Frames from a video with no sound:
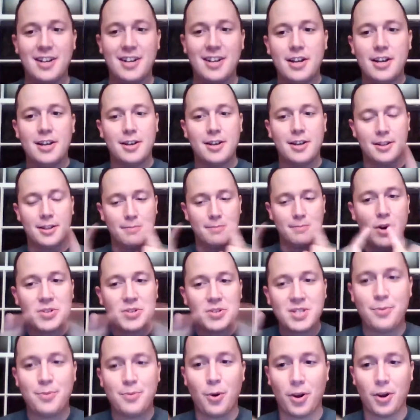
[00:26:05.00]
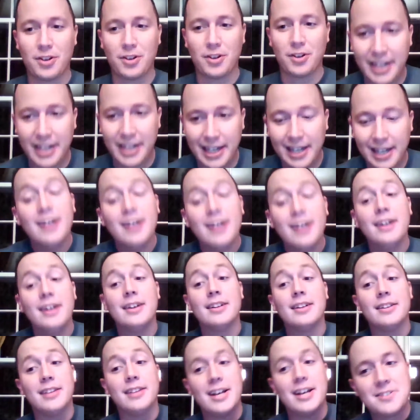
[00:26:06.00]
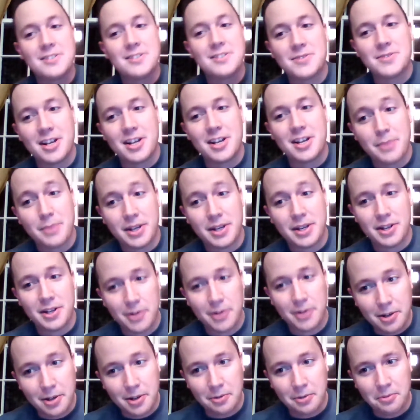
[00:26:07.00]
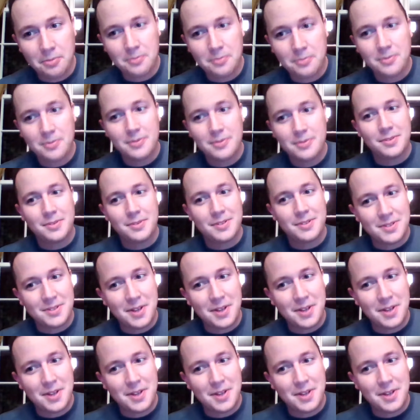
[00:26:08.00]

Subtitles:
most importantly, Les knows how to beat OU. So